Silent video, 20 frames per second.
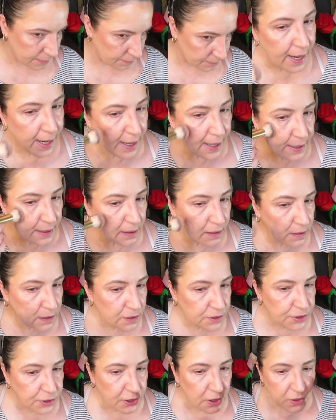And
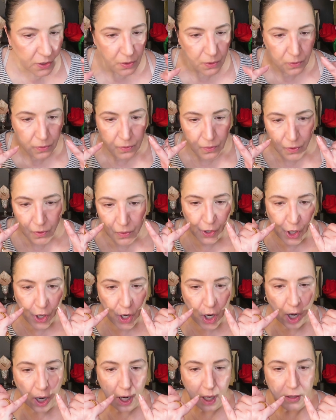also
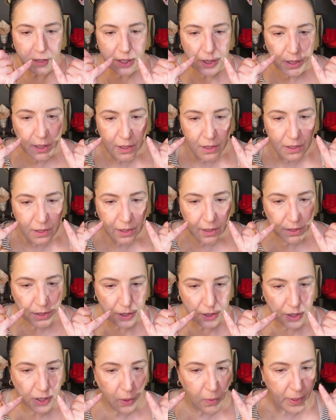not
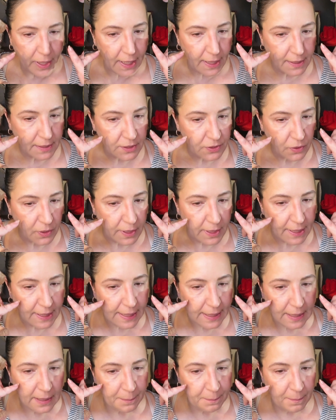to go in. So
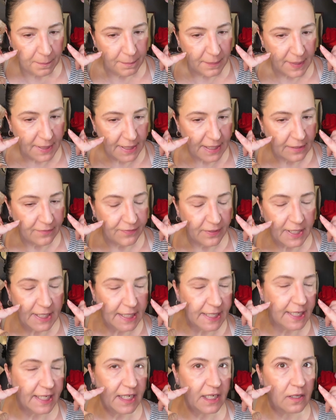keep, even
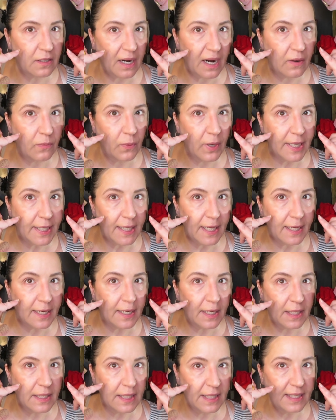here I went
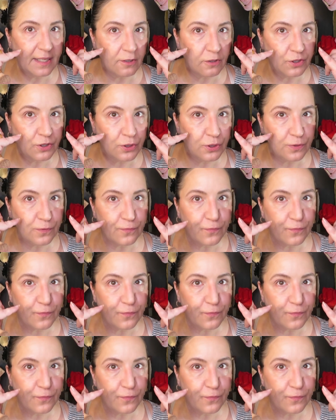in a little too